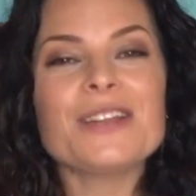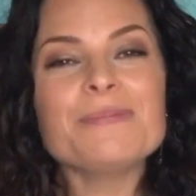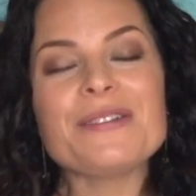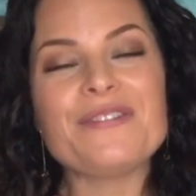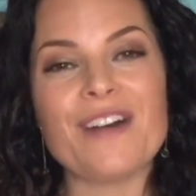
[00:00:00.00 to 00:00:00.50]

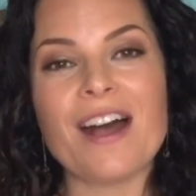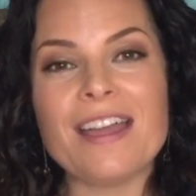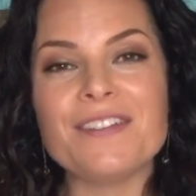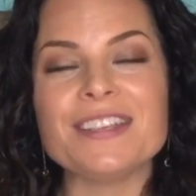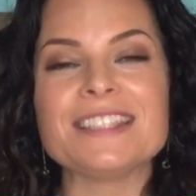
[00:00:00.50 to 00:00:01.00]
Number
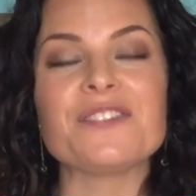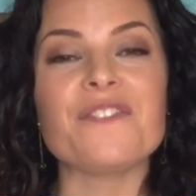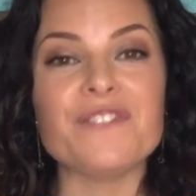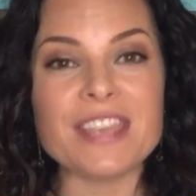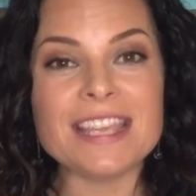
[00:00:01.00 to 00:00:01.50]
5 is to
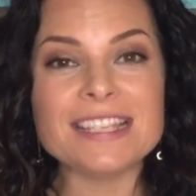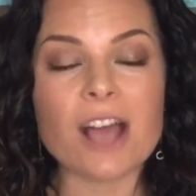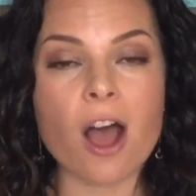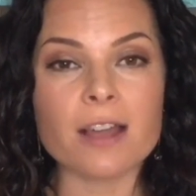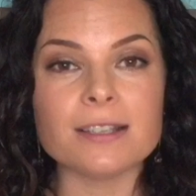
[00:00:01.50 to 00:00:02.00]
feed
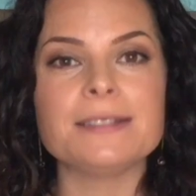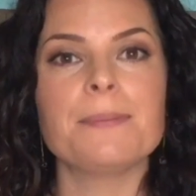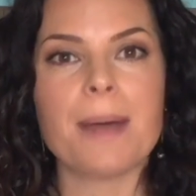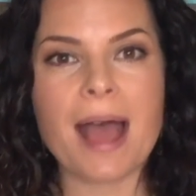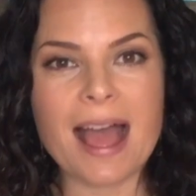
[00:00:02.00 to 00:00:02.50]
on
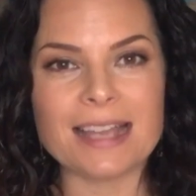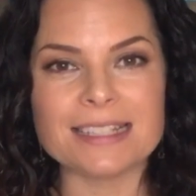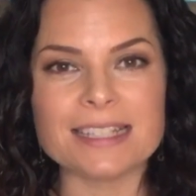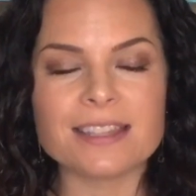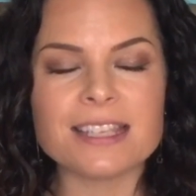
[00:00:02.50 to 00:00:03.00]

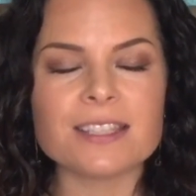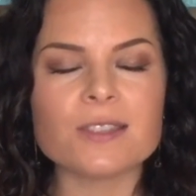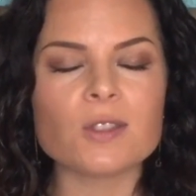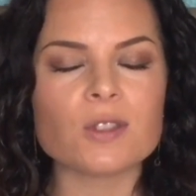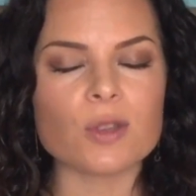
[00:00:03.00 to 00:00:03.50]
demand. This is
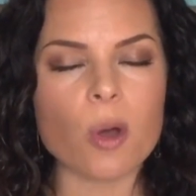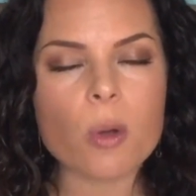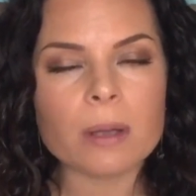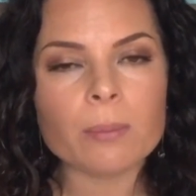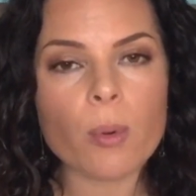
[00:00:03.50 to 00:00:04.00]
so
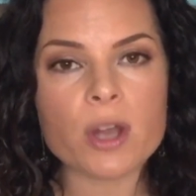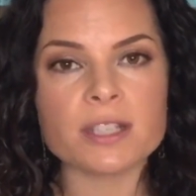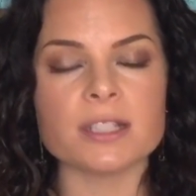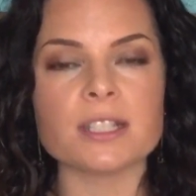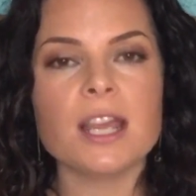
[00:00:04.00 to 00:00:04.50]

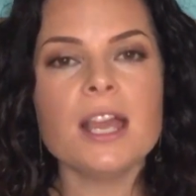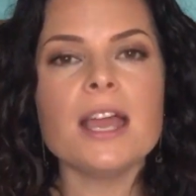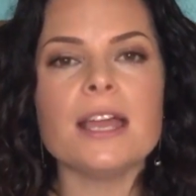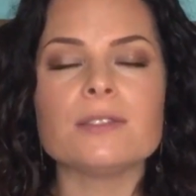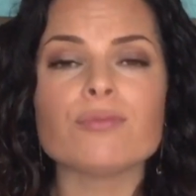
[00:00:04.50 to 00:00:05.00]
important.
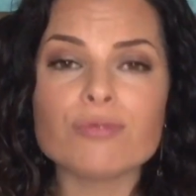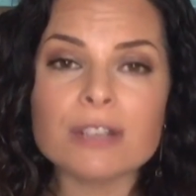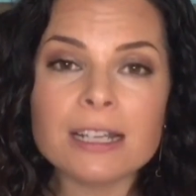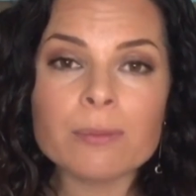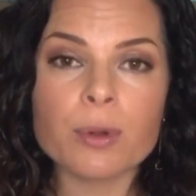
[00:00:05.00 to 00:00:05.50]
It's
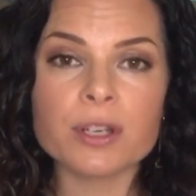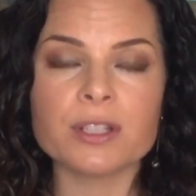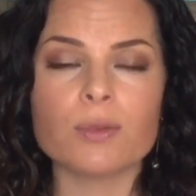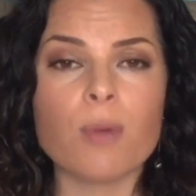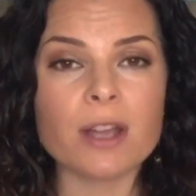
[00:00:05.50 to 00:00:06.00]
really important
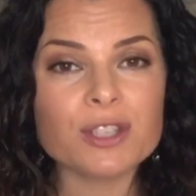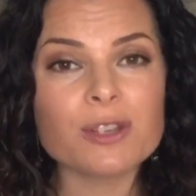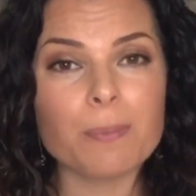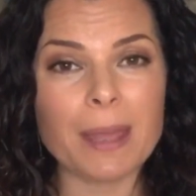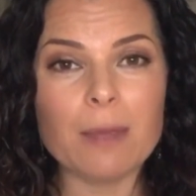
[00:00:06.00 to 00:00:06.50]
to watch your
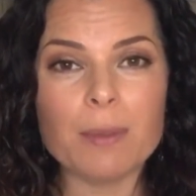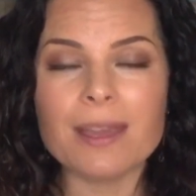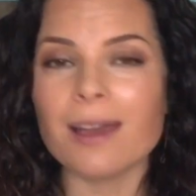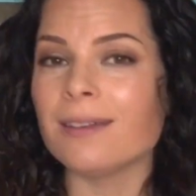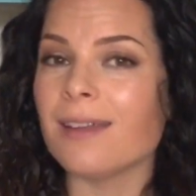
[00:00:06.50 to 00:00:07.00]
baby
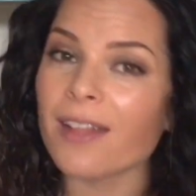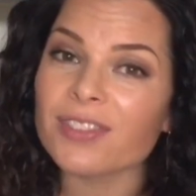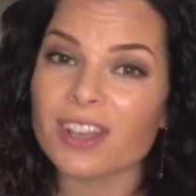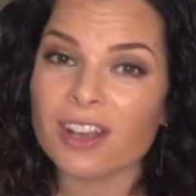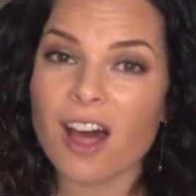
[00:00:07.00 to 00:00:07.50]
and not
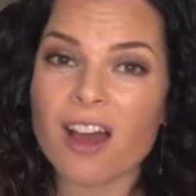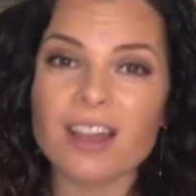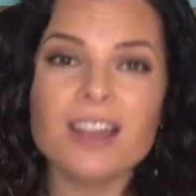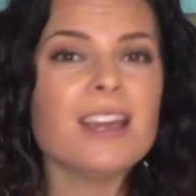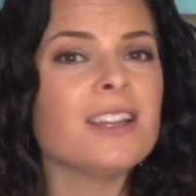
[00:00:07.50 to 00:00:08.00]
the clock.
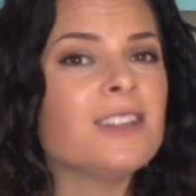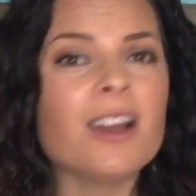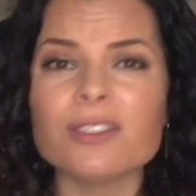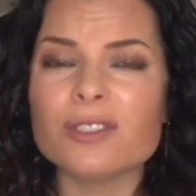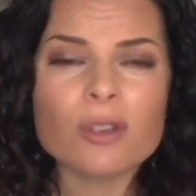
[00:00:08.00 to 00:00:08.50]

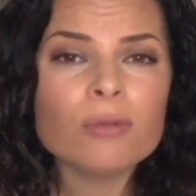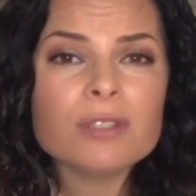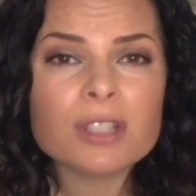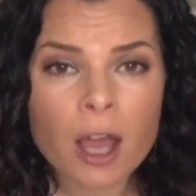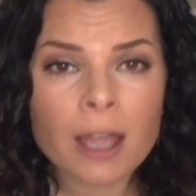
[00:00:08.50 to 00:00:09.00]

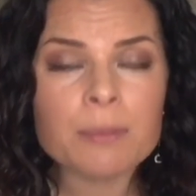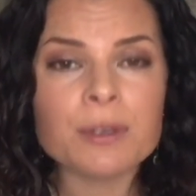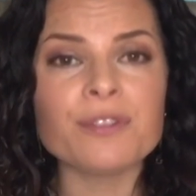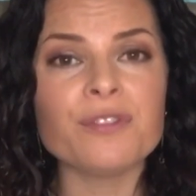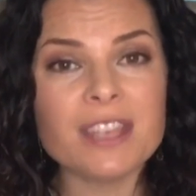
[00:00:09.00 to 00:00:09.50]
Don't time
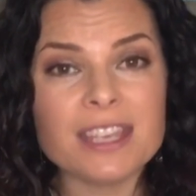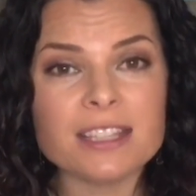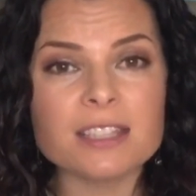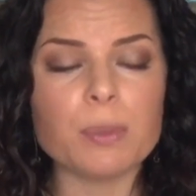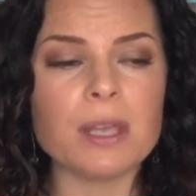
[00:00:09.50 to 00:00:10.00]
your
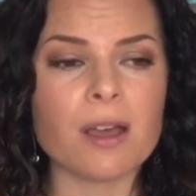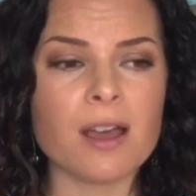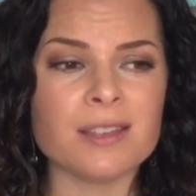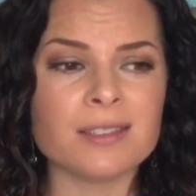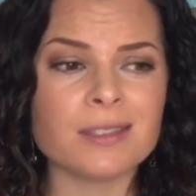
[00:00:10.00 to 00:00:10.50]
feeds,
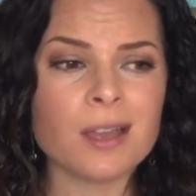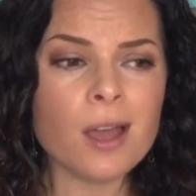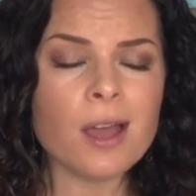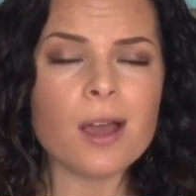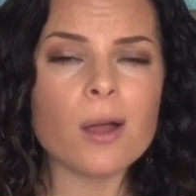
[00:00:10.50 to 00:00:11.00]
because,
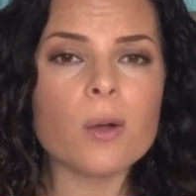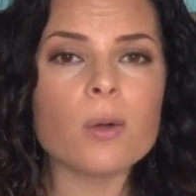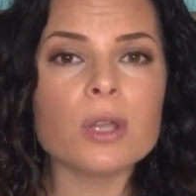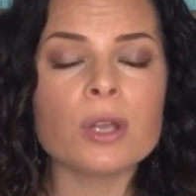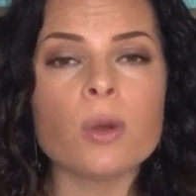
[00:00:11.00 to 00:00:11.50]

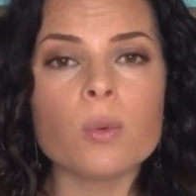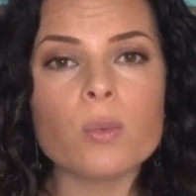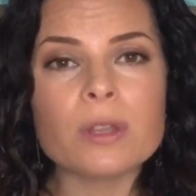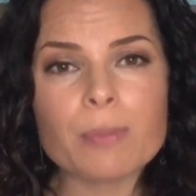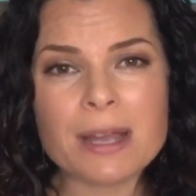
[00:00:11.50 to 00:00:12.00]
you know,
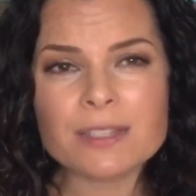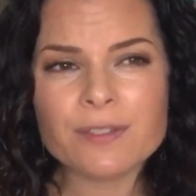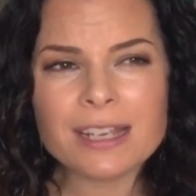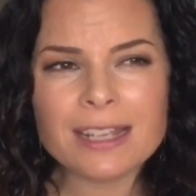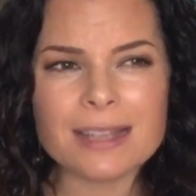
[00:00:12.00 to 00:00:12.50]
with
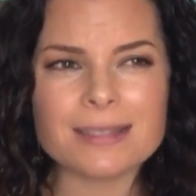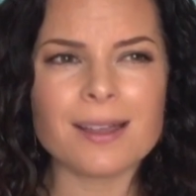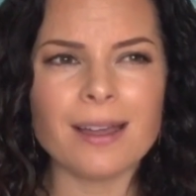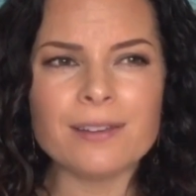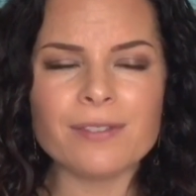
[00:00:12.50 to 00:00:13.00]
breastfeeding, it's
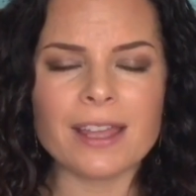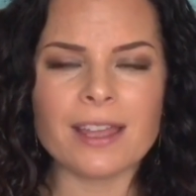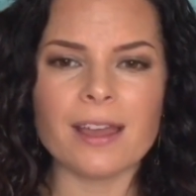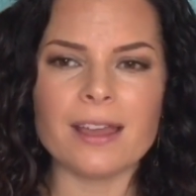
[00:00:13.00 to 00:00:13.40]
kind of like